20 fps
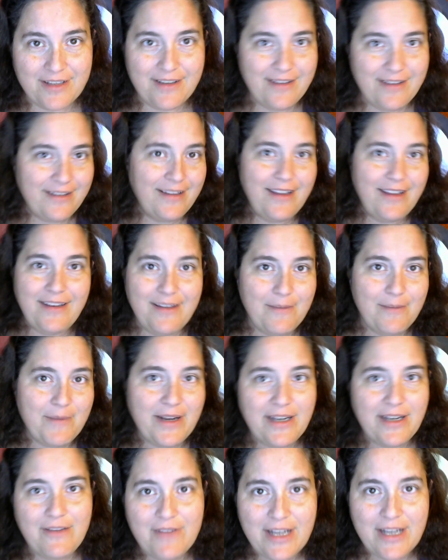And they
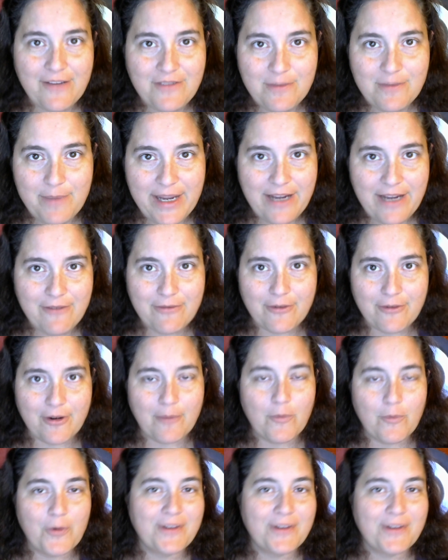might even have to pay for him.